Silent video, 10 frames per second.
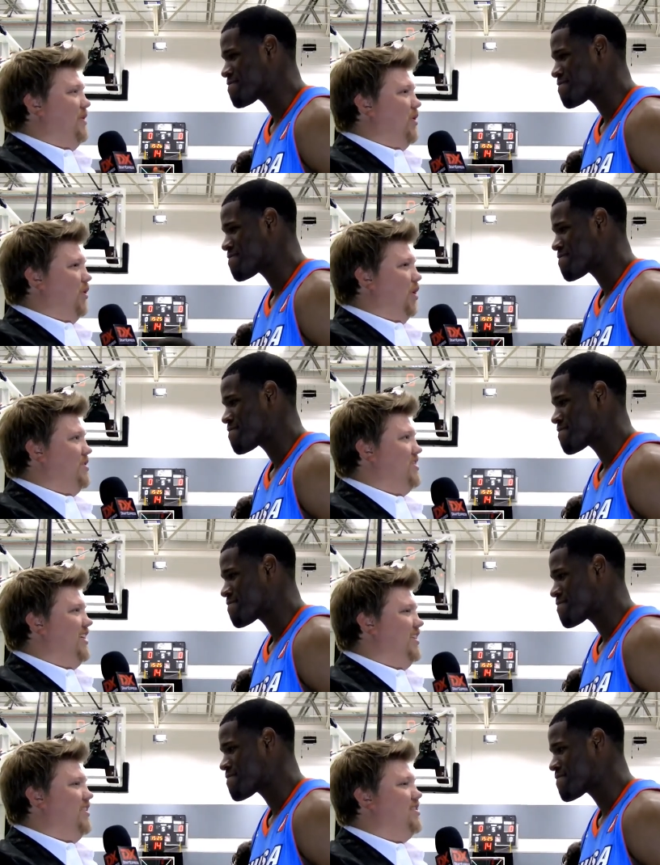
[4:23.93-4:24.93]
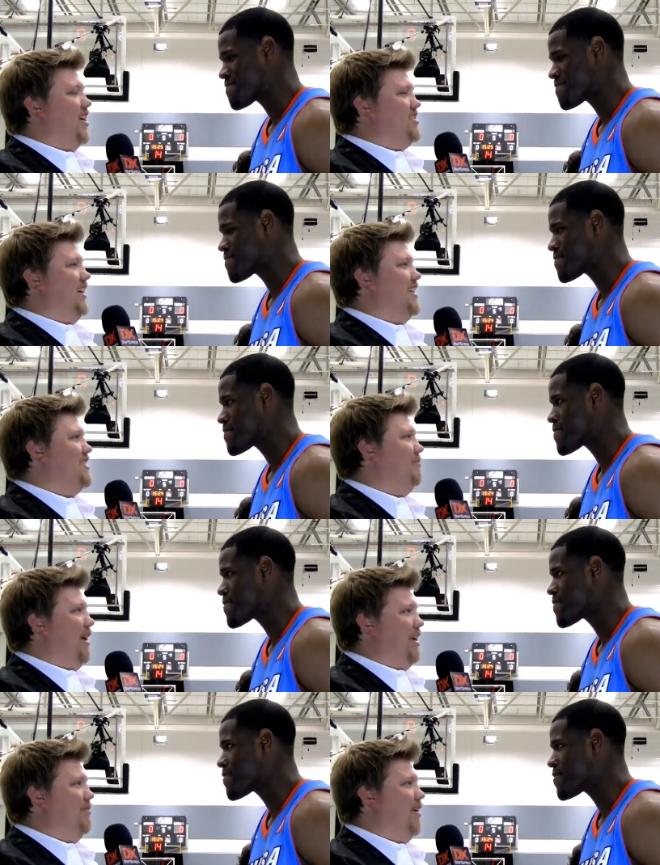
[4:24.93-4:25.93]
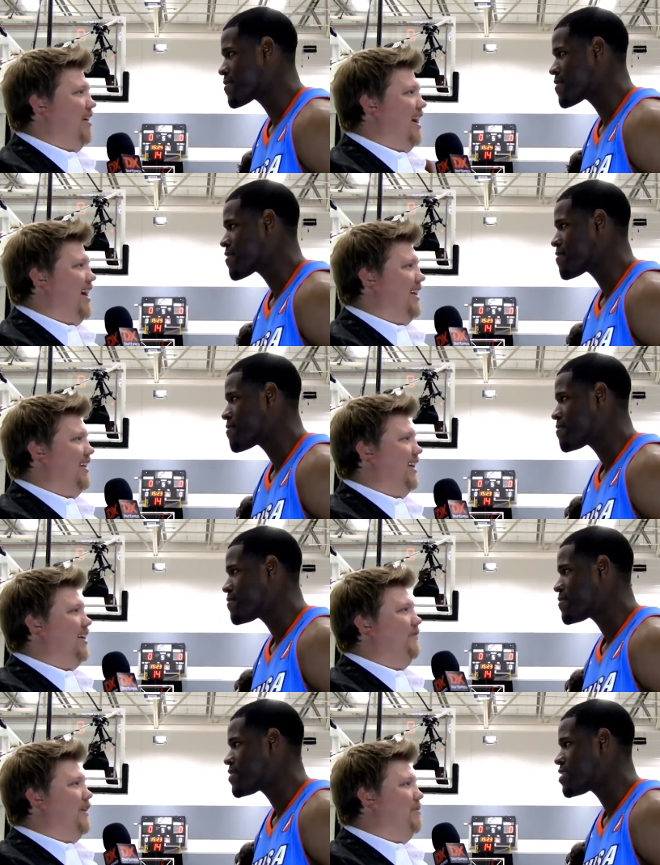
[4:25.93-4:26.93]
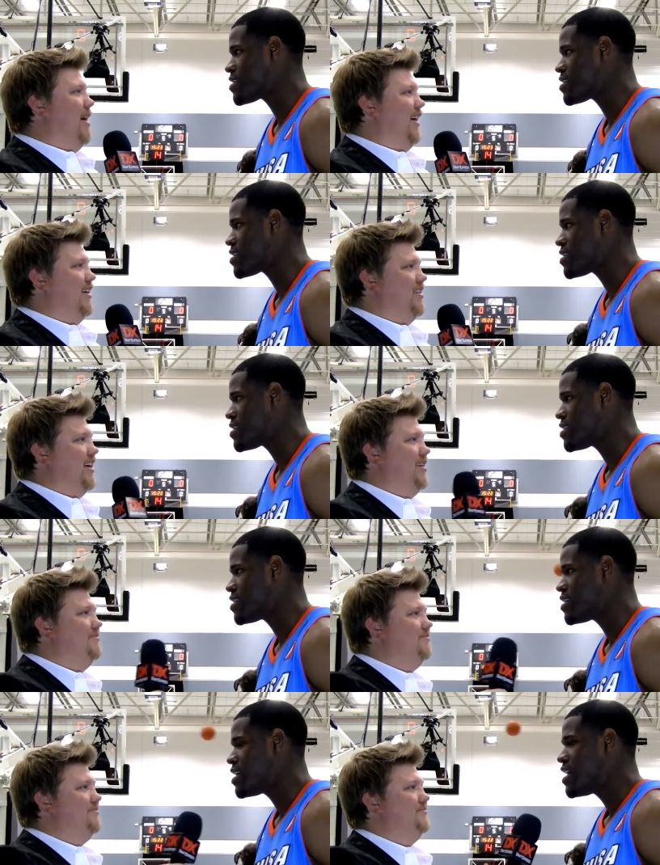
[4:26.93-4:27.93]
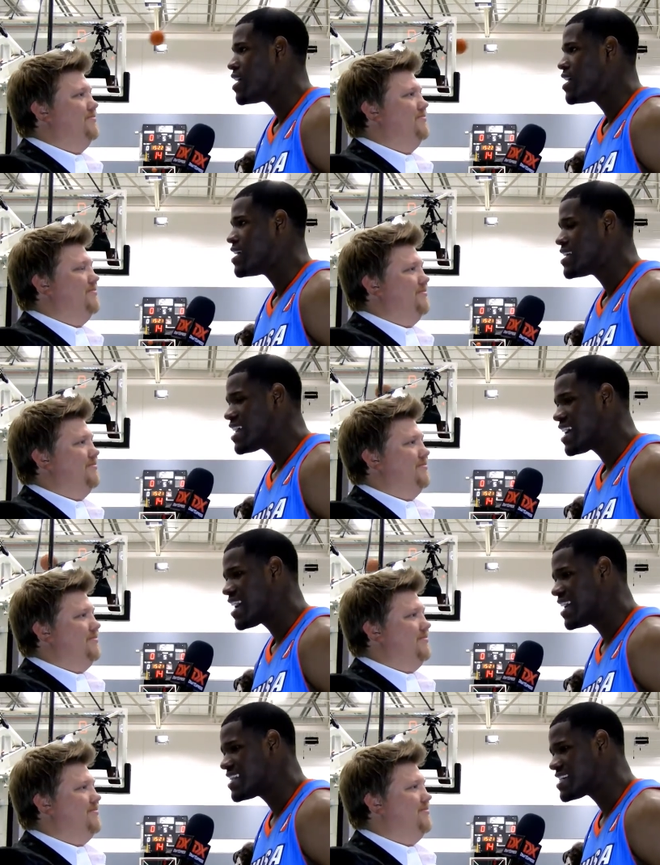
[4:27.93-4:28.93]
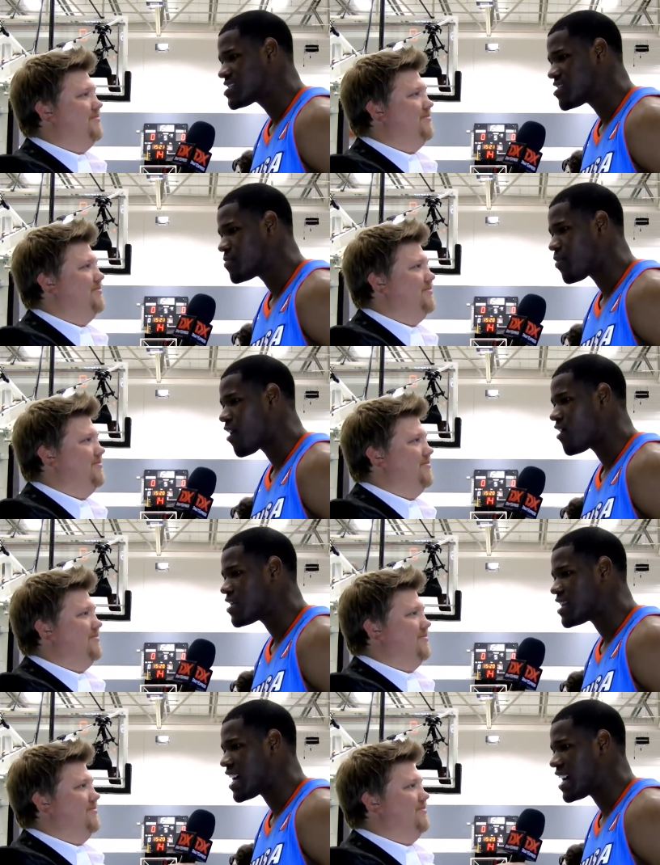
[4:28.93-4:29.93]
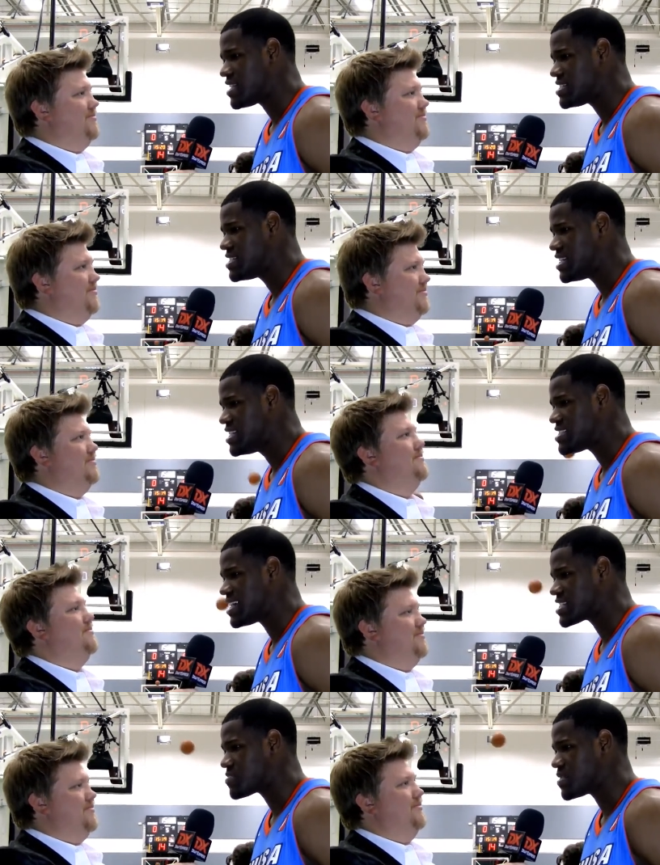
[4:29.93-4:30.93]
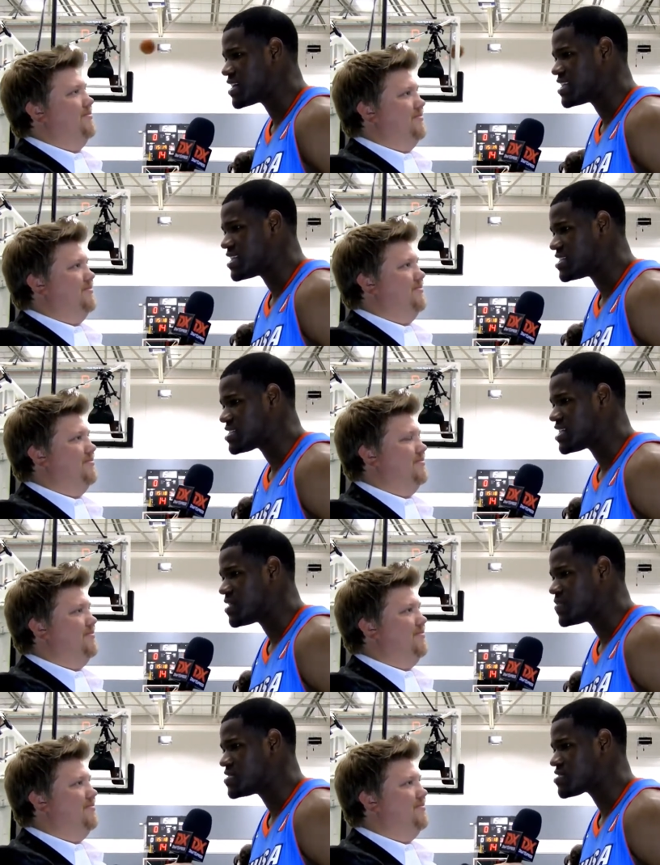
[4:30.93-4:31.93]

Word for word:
Speaker 1: Oklahoma City? Do you talk to guys like Brandon Barnett and get feedback on your game?
Speaker 2: Yeah, and I talk to Paul a lot. He texts me and tell me